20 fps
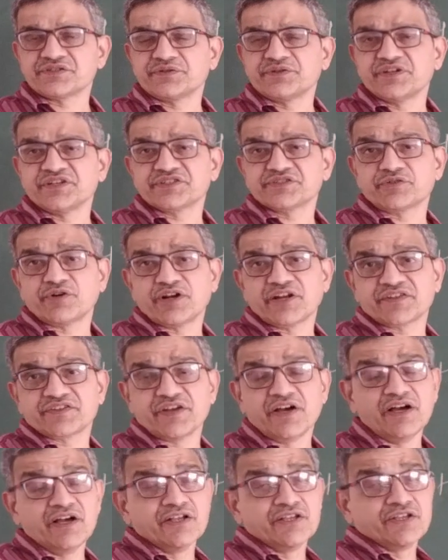So that is called as
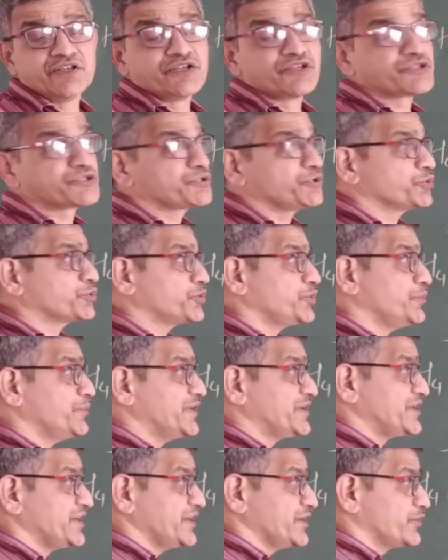a
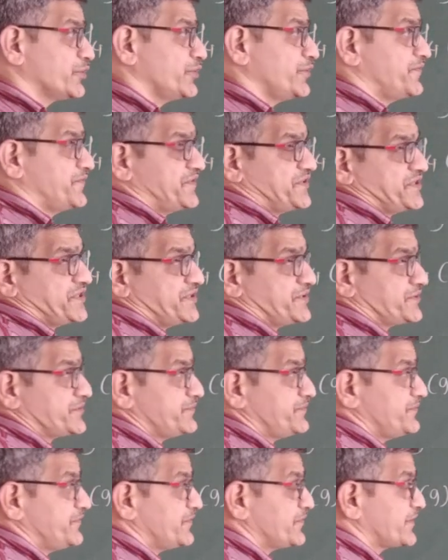stoichiometric coefficient.
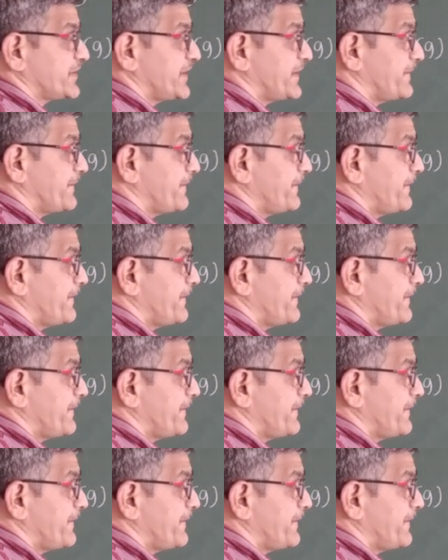Okay.